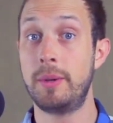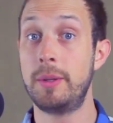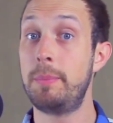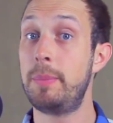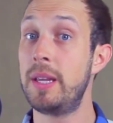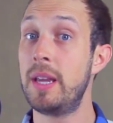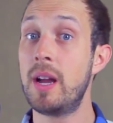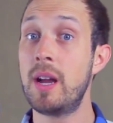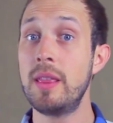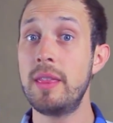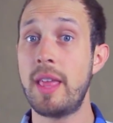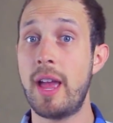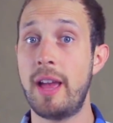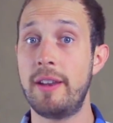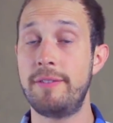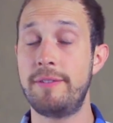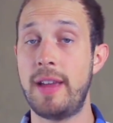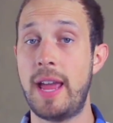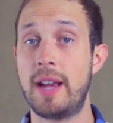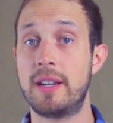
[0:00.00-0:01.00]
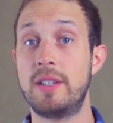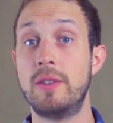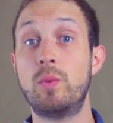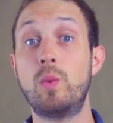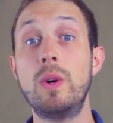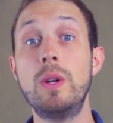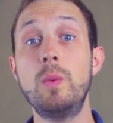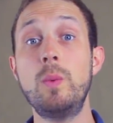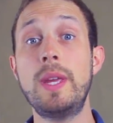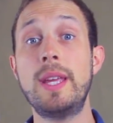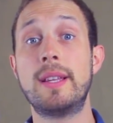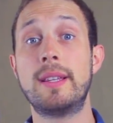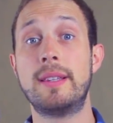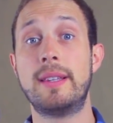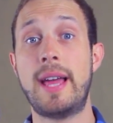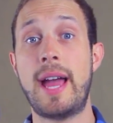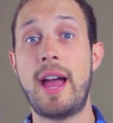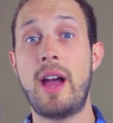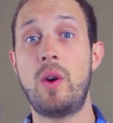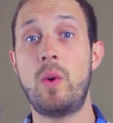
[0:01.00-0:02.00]
But beyond that fact, if what we
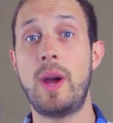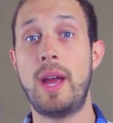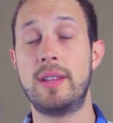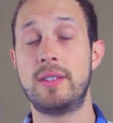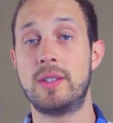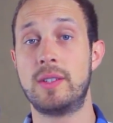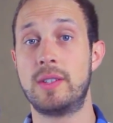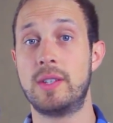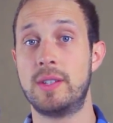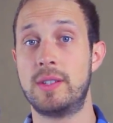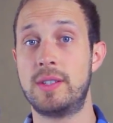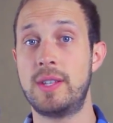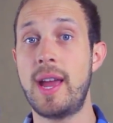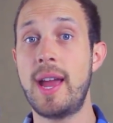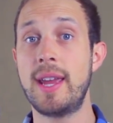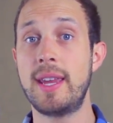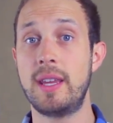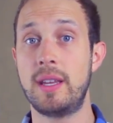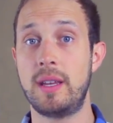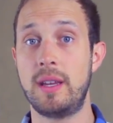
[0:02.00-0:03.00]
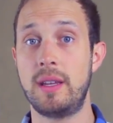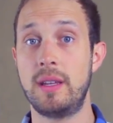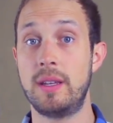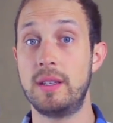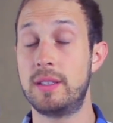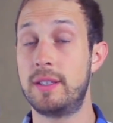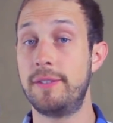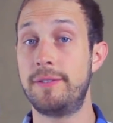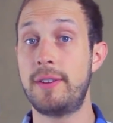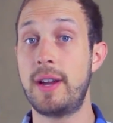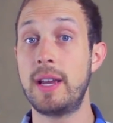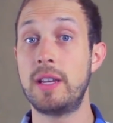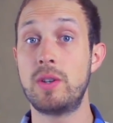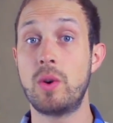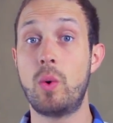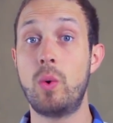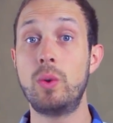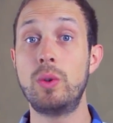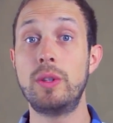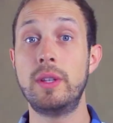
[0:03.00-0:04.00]
allow as a society is
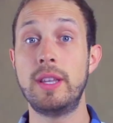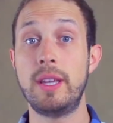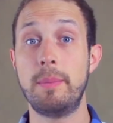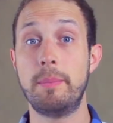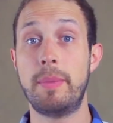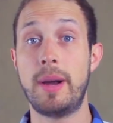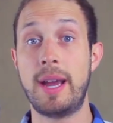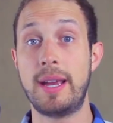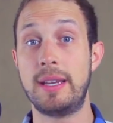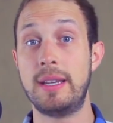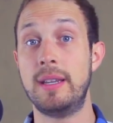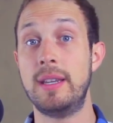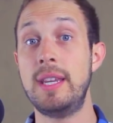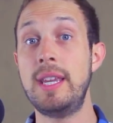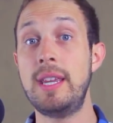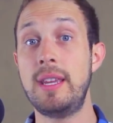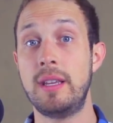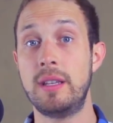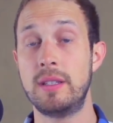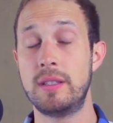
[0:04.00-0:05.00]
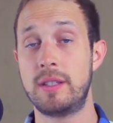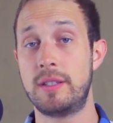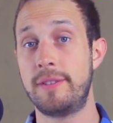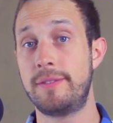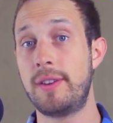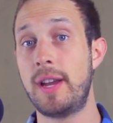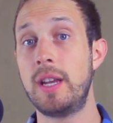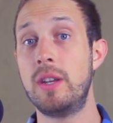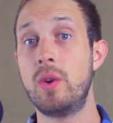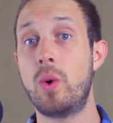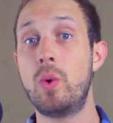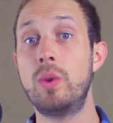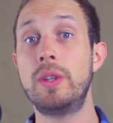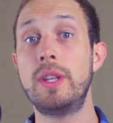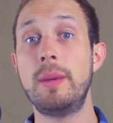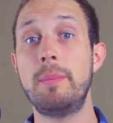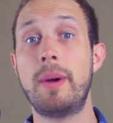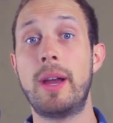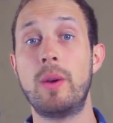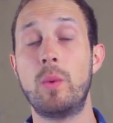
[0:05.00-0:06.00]
defined only by needs, defined
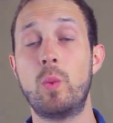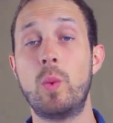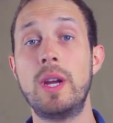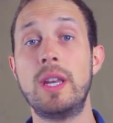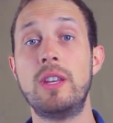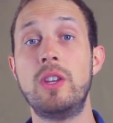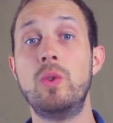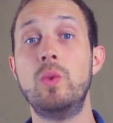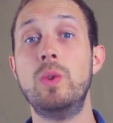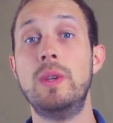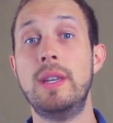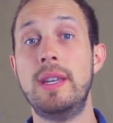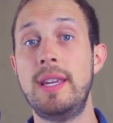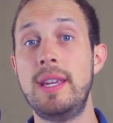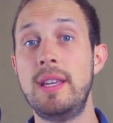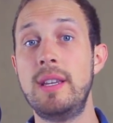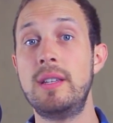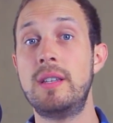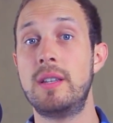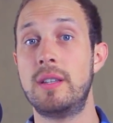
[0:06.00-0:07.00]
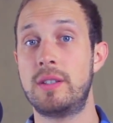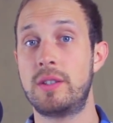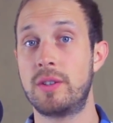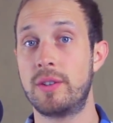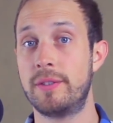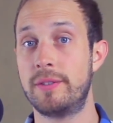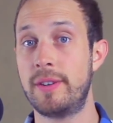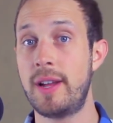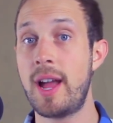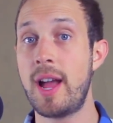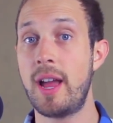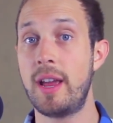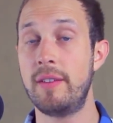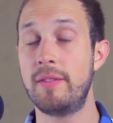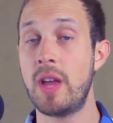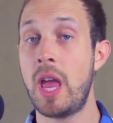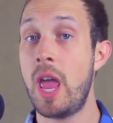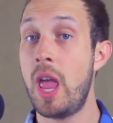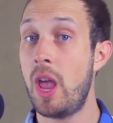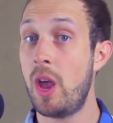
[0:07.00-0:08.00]
only by what you need to
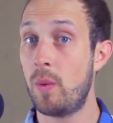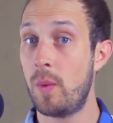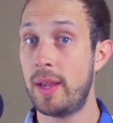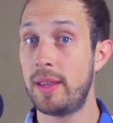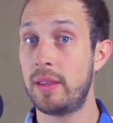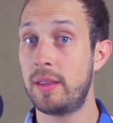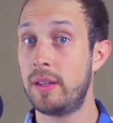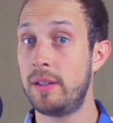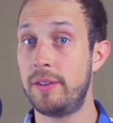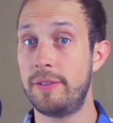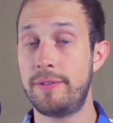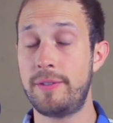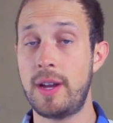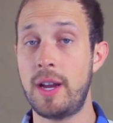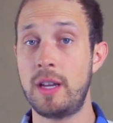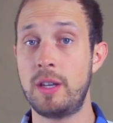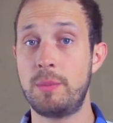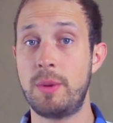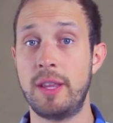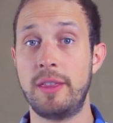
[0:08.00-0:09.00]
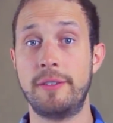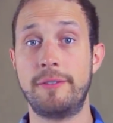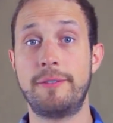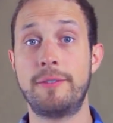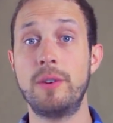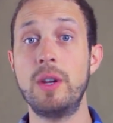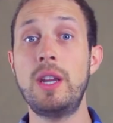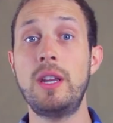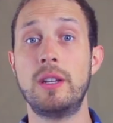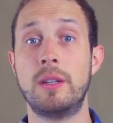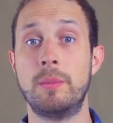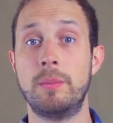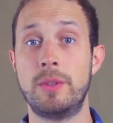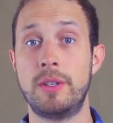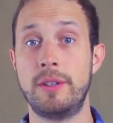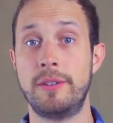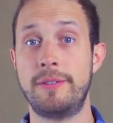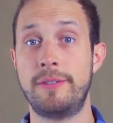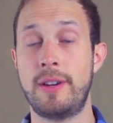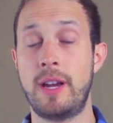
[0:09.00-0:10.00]
survive, rather than defined by the freedom
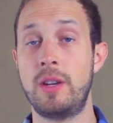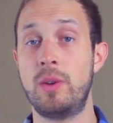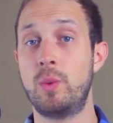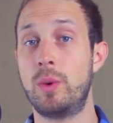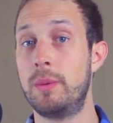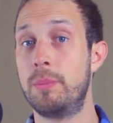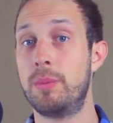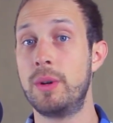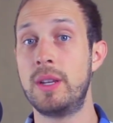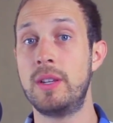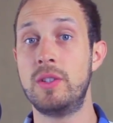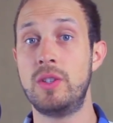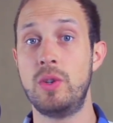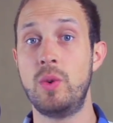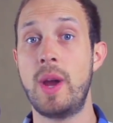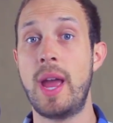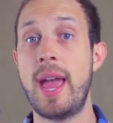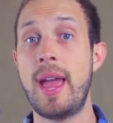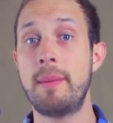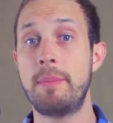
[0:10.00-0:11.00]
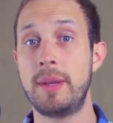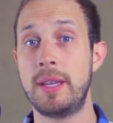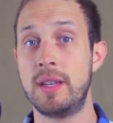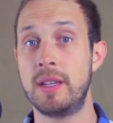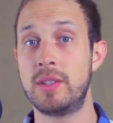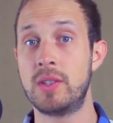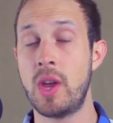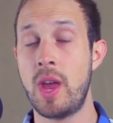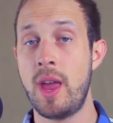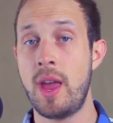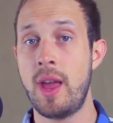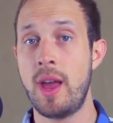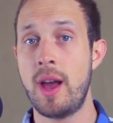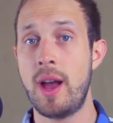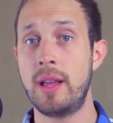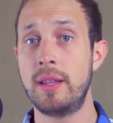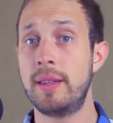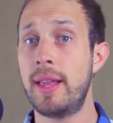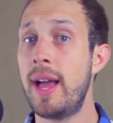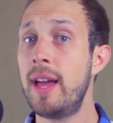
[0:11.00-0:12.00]
to find what brings you happiness,
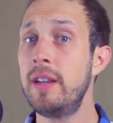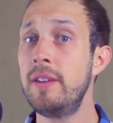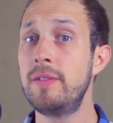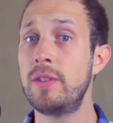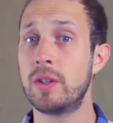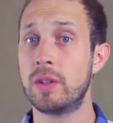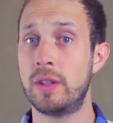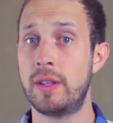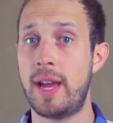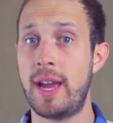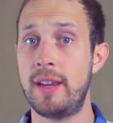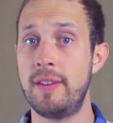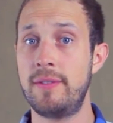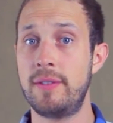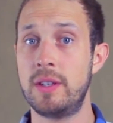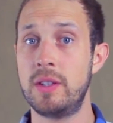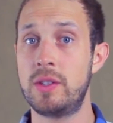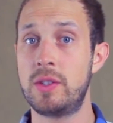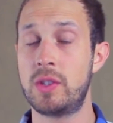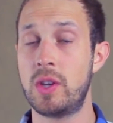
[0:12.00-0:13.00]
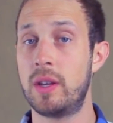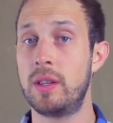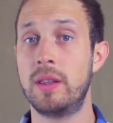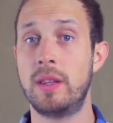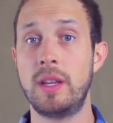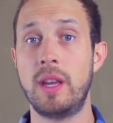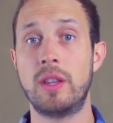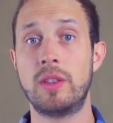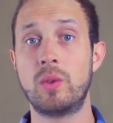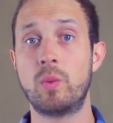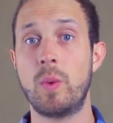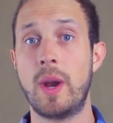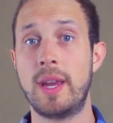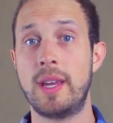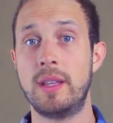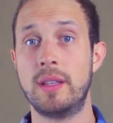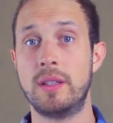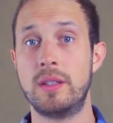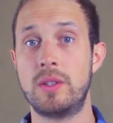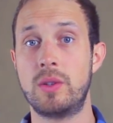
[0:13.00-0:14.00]
a lot of your life is suddenly on the
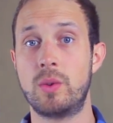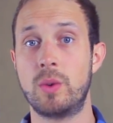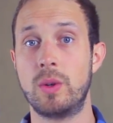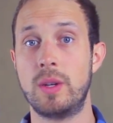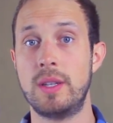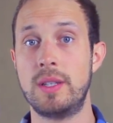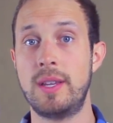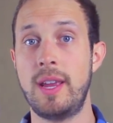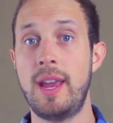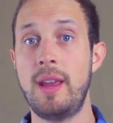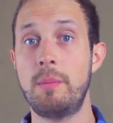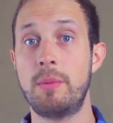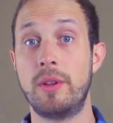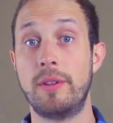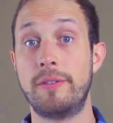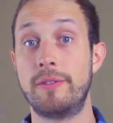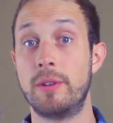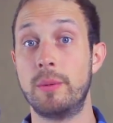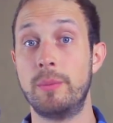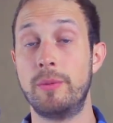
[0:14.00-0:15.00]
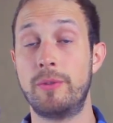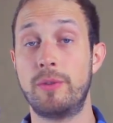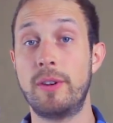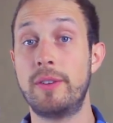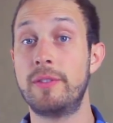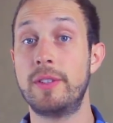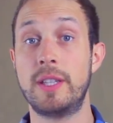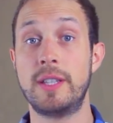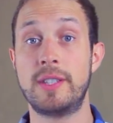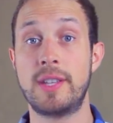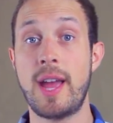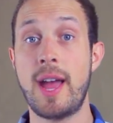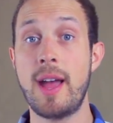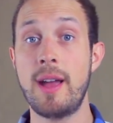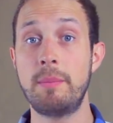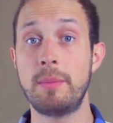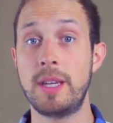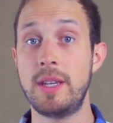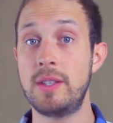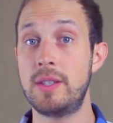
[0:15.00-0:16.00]
regulatory table, from frivolous
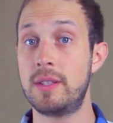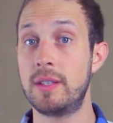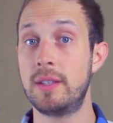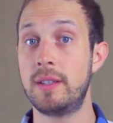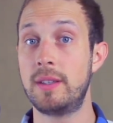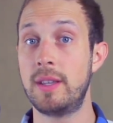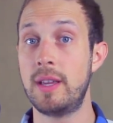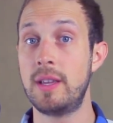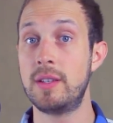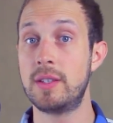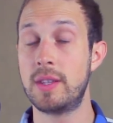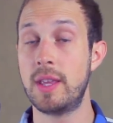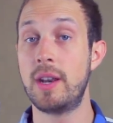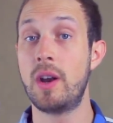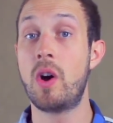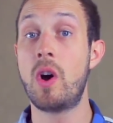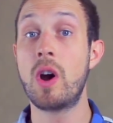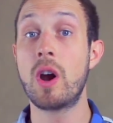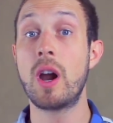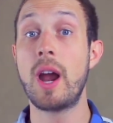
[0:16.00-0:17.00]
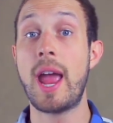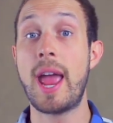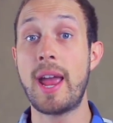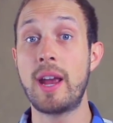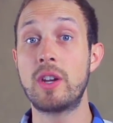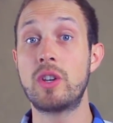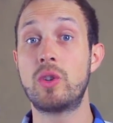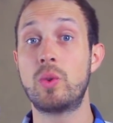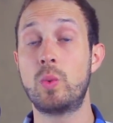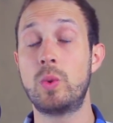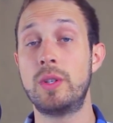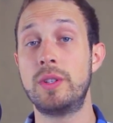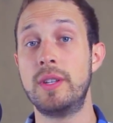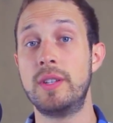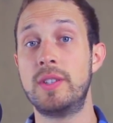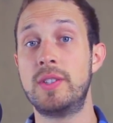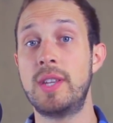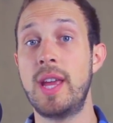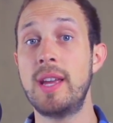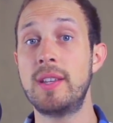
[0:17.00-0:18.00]
hobbies to things that are actual
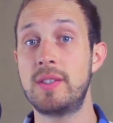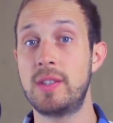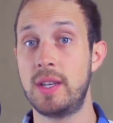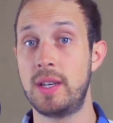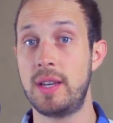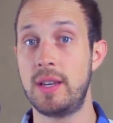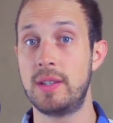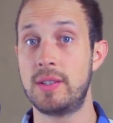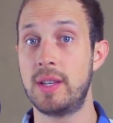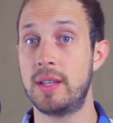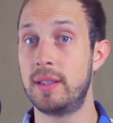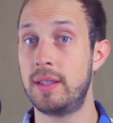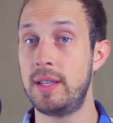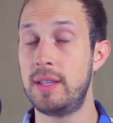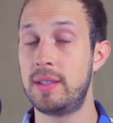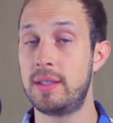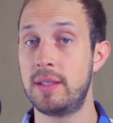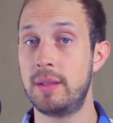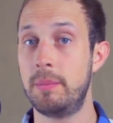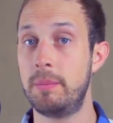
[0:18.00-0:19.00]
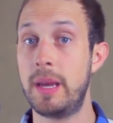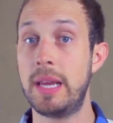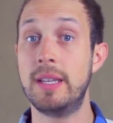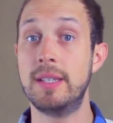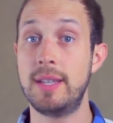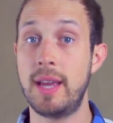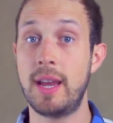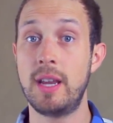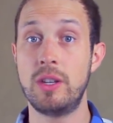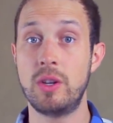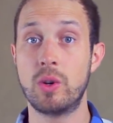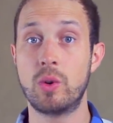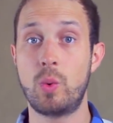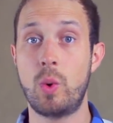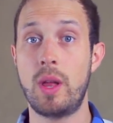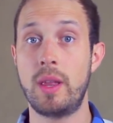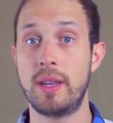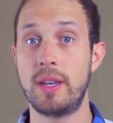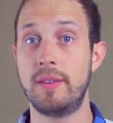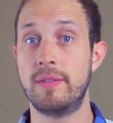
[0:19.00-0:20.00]
necessities, at least to maintain your
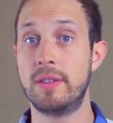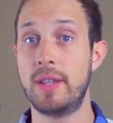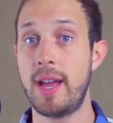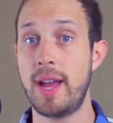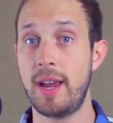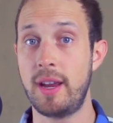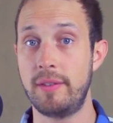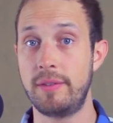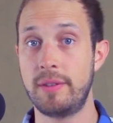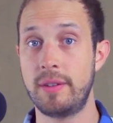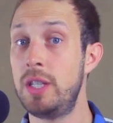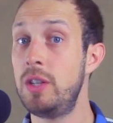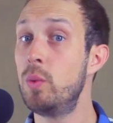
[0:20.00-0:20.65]
quality of life.